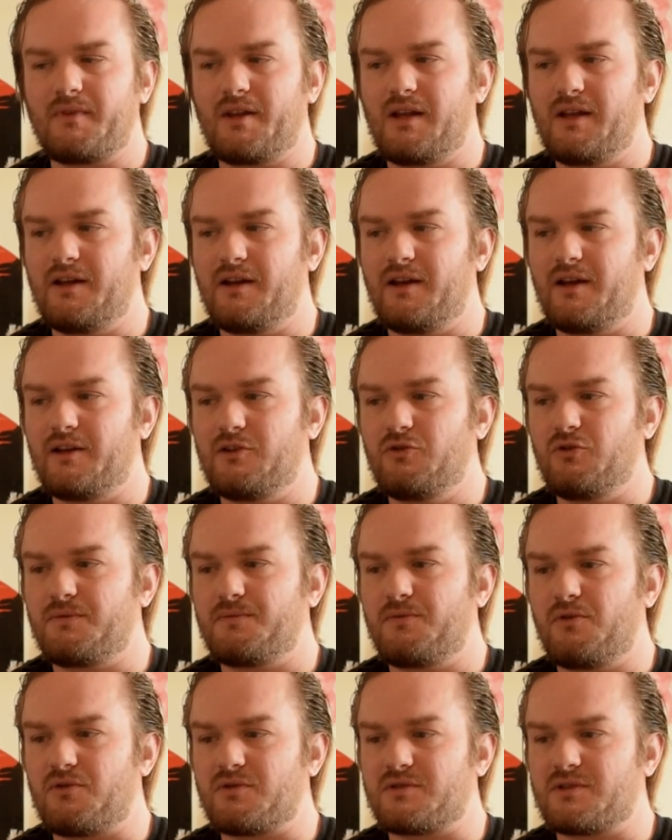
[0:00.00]
I know it
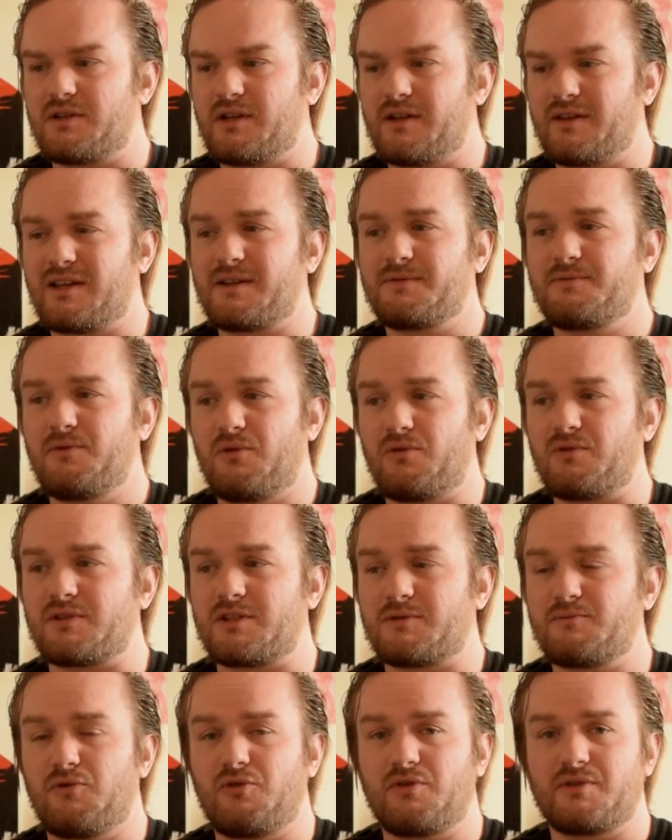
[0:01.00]
focuses, I think it
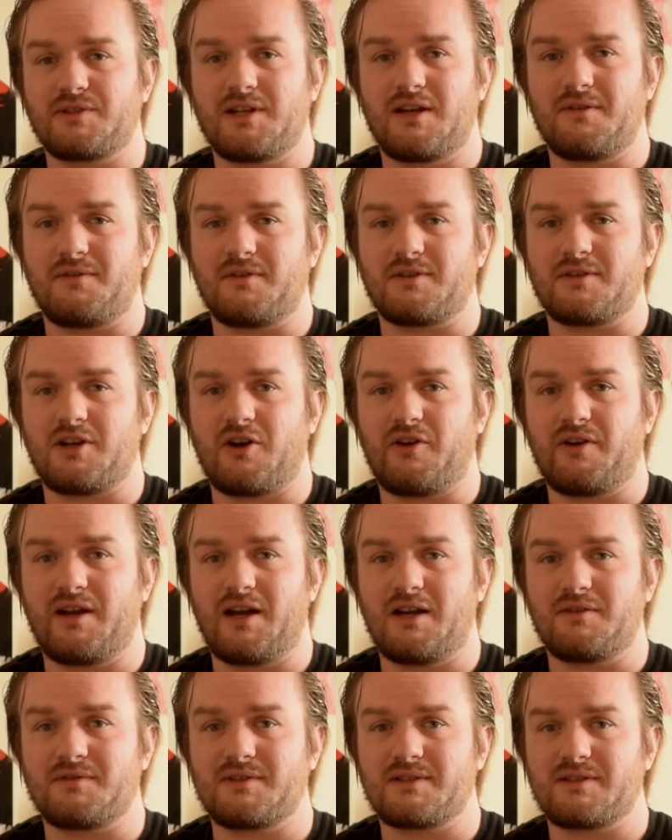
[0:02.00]
focuses more on Terry
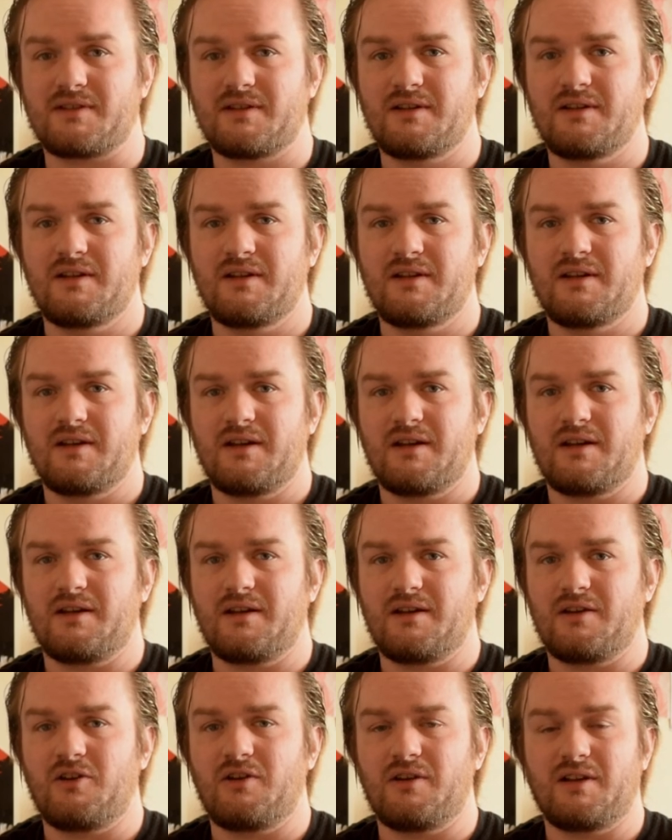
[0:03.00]
Ivas,
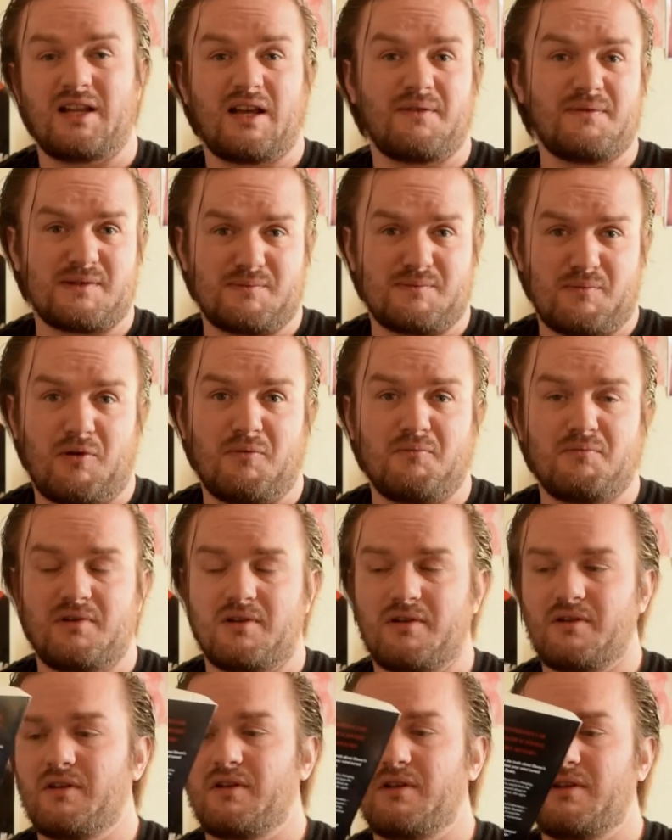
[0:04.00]
Eleven's mum.
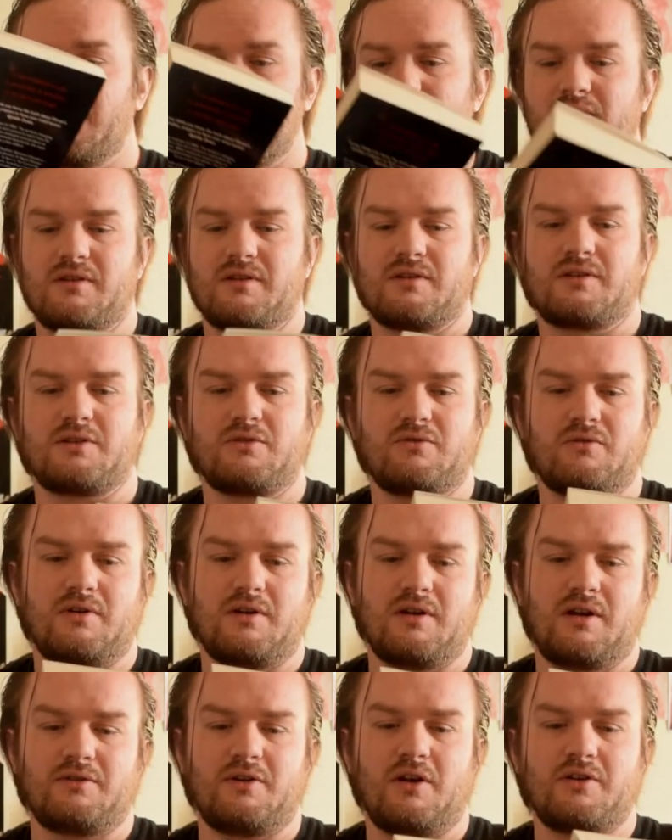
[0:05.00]
So
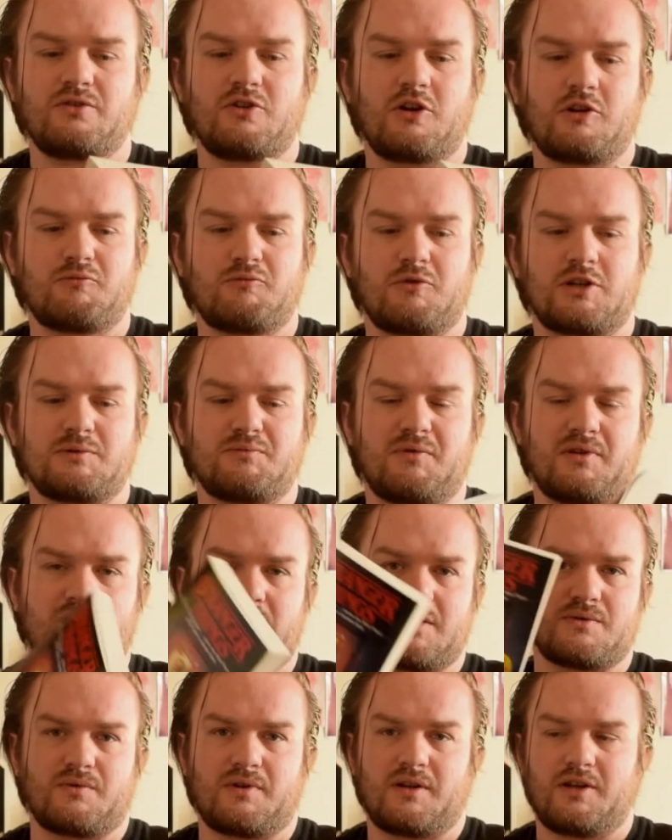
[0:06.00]
I'm not talking much about
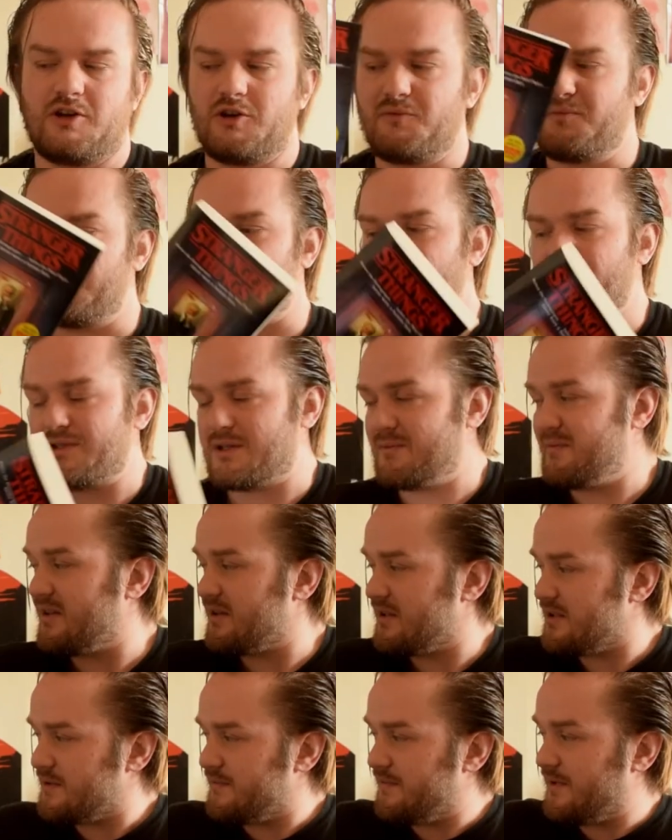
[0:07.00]
this one here because I made
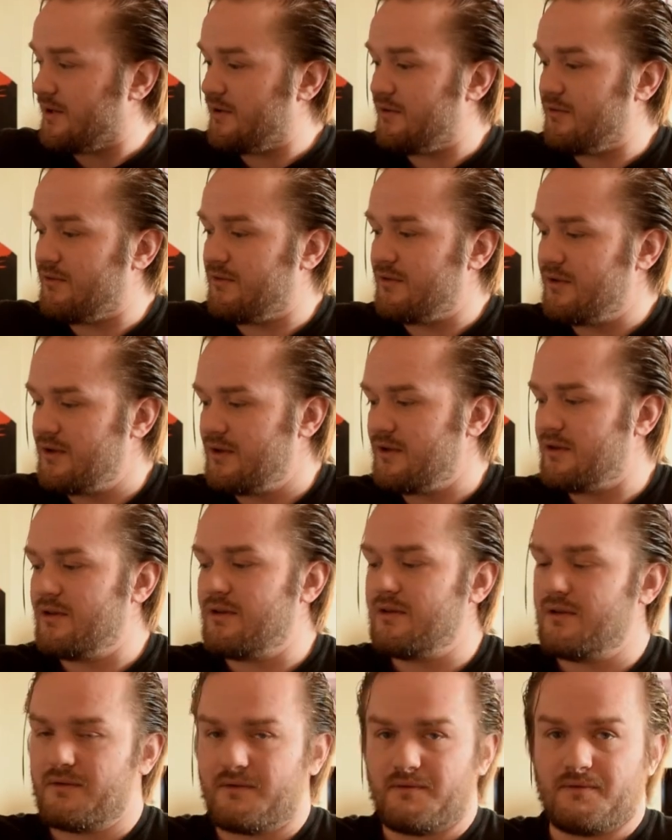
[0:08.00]
this video
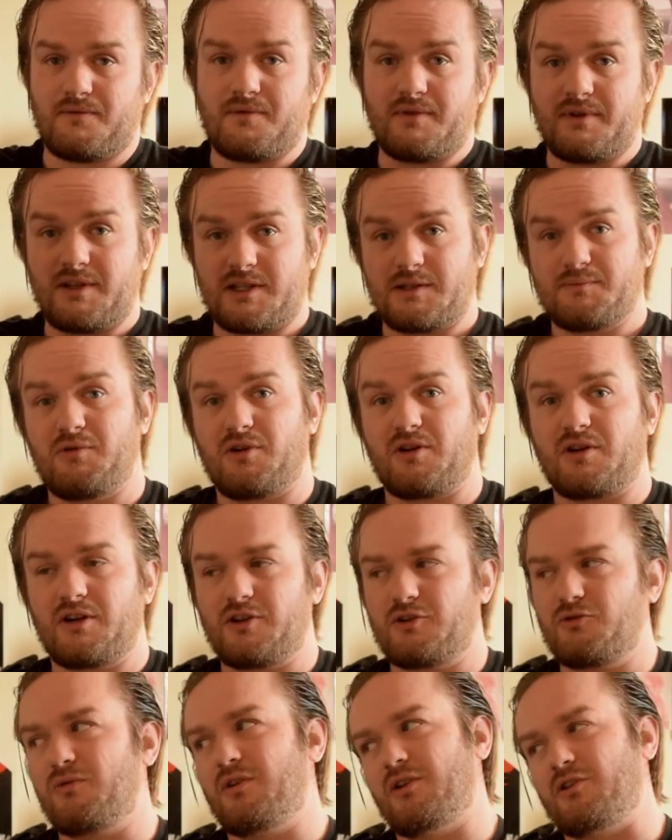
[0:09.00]
for this book and I
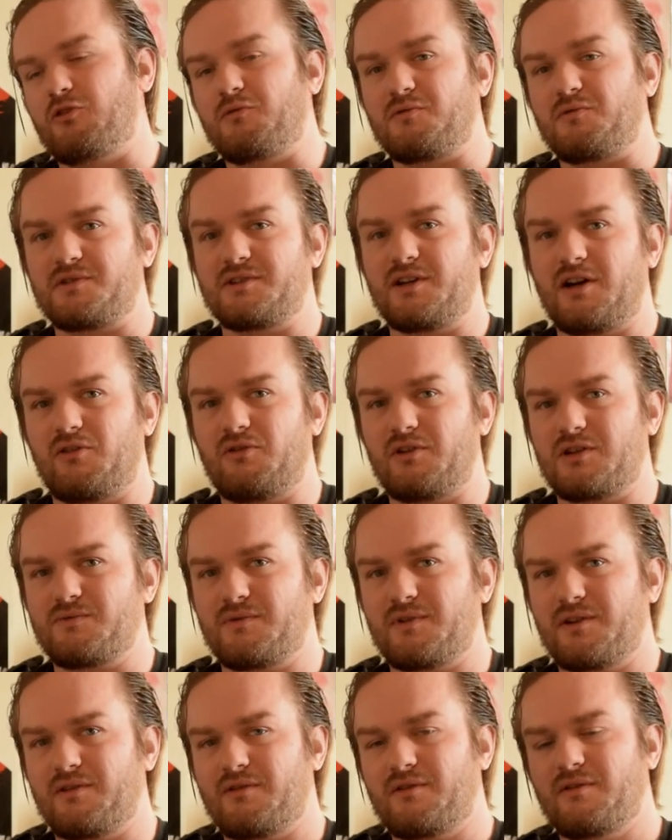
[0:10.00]
don't want to overshadow this
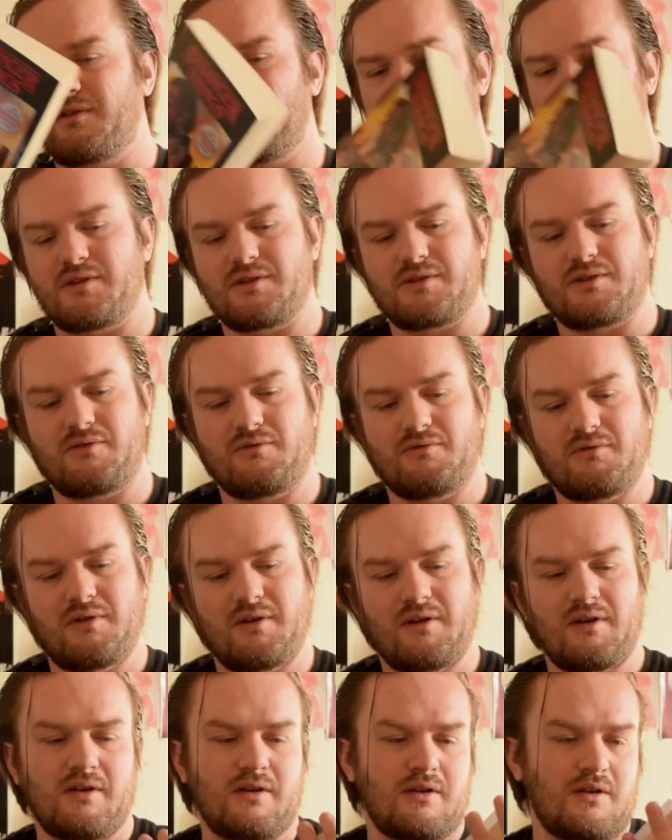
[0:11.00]
one here. So
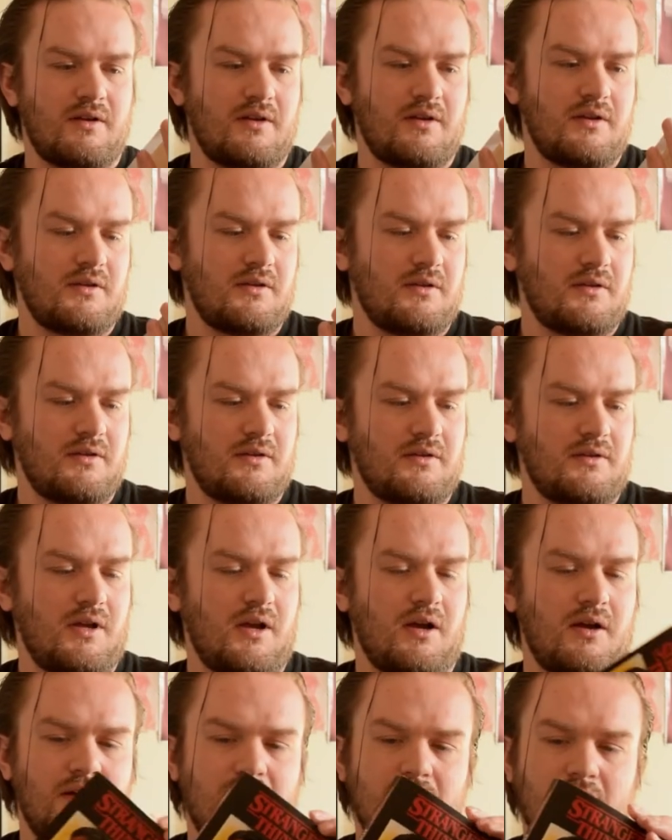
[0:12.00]
yeah,